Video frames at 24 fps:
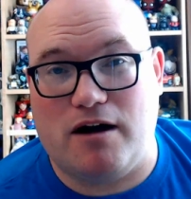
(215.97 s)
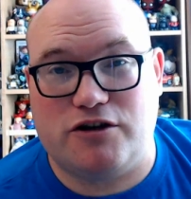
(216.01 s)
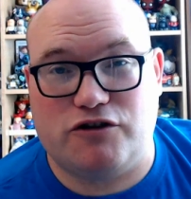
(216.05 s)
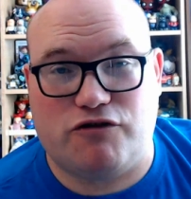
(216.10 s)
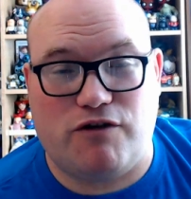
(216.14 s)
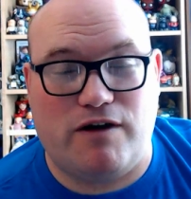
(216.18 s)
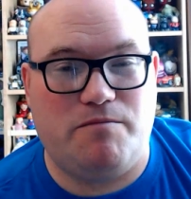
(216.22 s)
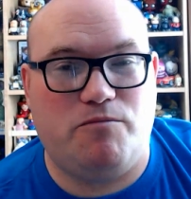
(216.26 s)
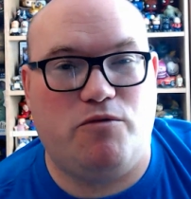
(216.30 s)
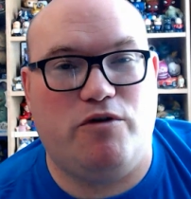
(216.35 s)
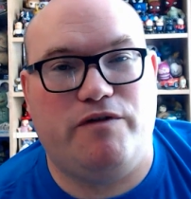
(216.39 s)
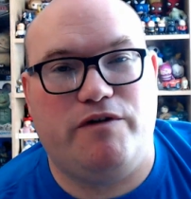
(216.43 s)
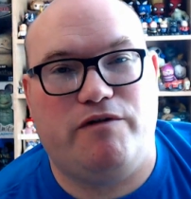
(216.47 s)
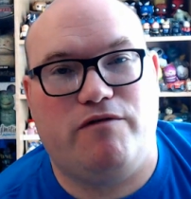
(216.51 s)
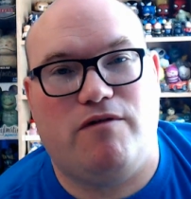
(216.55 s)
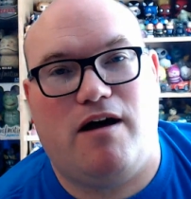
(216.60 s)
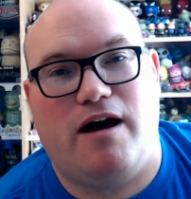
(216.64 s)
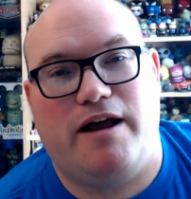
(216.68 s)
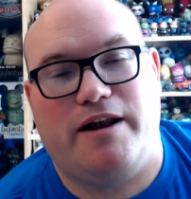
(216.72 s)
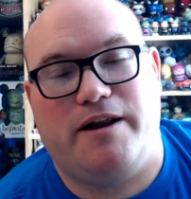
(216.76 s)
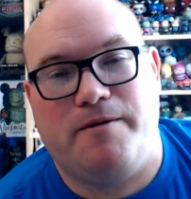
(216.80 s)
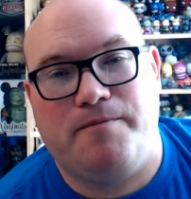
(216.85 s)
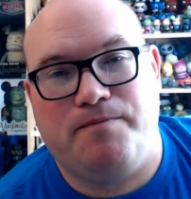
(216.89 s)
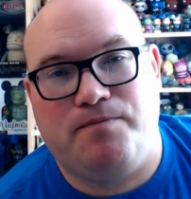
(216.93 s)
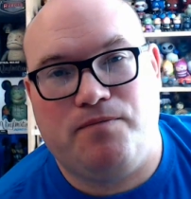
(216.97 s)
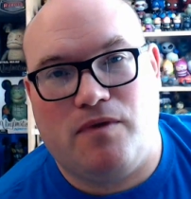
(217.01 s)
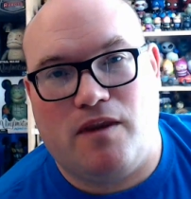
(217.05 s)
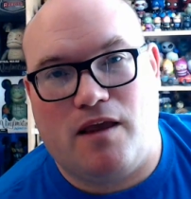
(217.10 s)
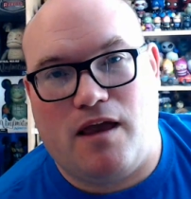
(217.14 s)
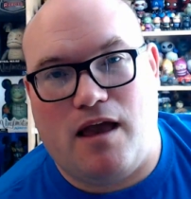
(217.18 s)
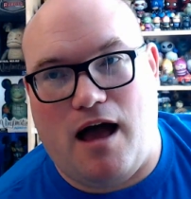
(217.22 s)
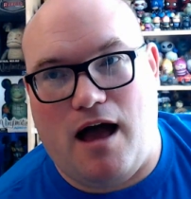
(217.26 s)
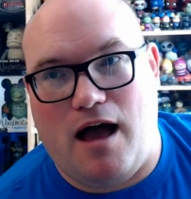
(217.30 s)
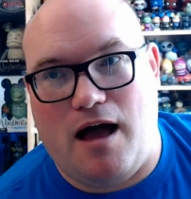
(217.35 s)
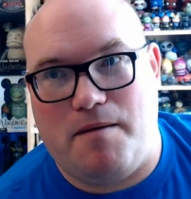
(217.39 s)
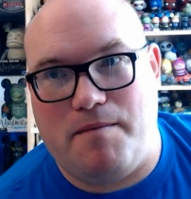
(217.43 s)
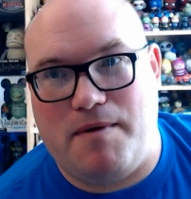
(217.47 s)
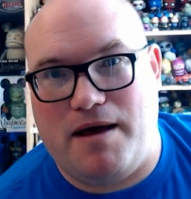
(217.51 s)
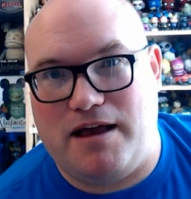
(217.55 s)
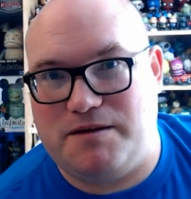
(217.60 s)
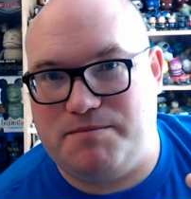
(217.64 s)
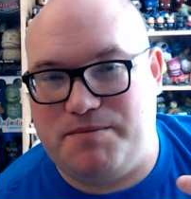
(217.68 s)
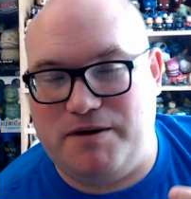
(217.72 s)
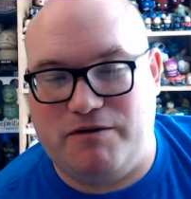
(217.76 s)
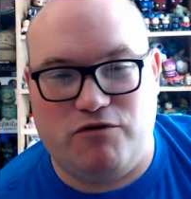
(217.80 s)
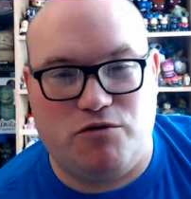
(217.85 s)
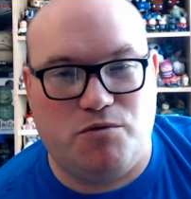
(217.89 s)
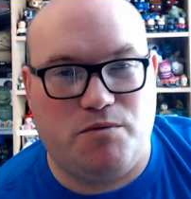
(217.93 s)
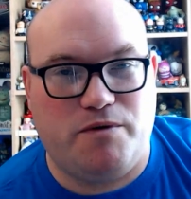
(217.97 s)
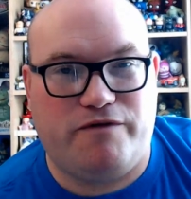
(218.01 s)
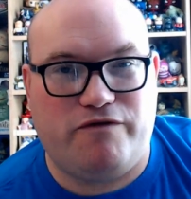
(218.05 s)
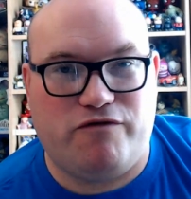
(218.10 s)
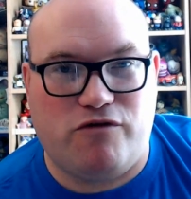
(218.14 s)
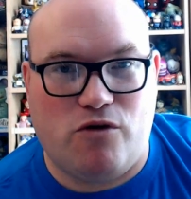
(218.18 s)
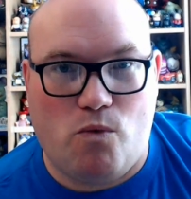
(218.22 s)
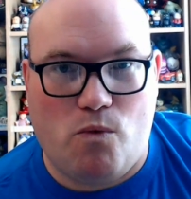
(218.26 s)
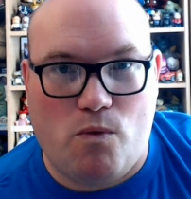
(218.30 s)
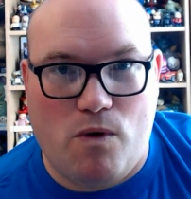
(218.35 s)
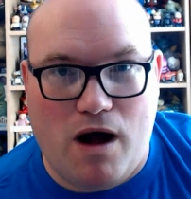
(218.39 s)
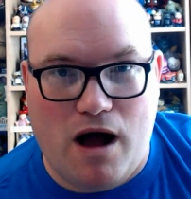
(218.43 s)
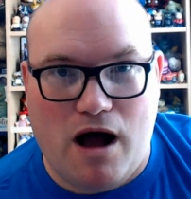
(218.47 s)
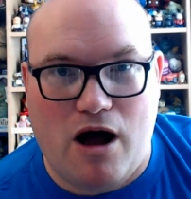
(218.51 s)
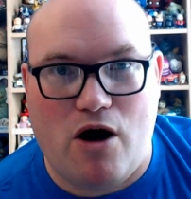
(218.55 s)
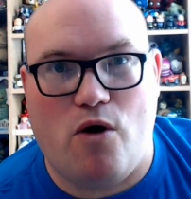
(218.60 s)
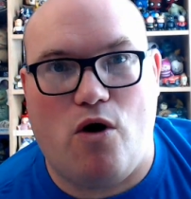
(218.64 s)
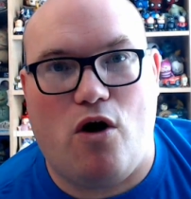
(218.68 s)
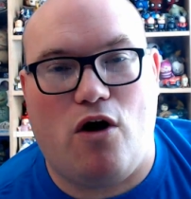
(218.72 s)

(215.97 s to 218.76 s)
Great Movie Ride has been rumored for a while.